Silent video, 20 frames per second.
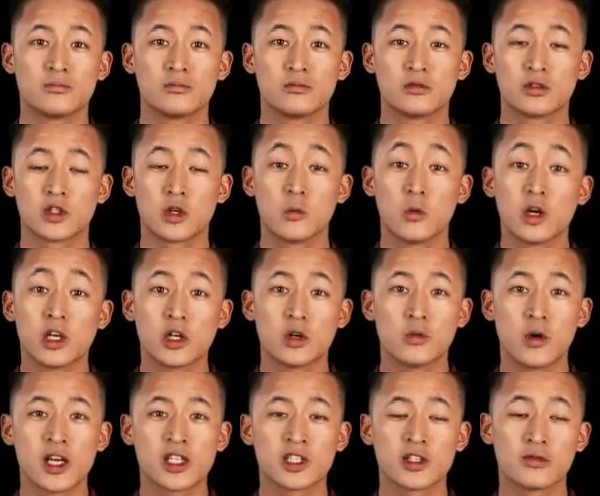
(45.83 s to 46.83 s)
So what are you
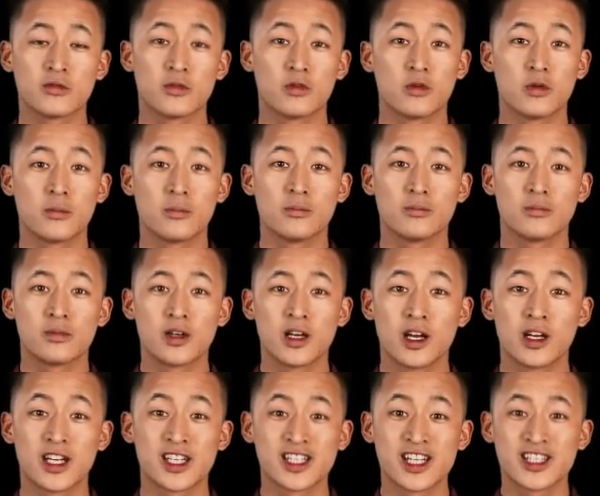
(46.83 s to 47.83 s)
waiting for?
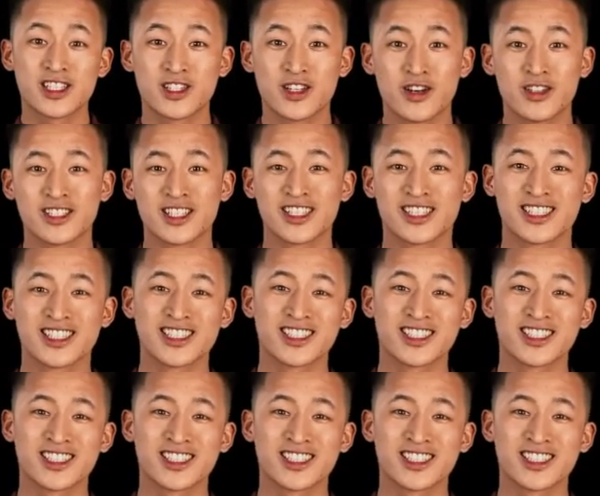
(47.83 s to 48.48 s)
Let's get started.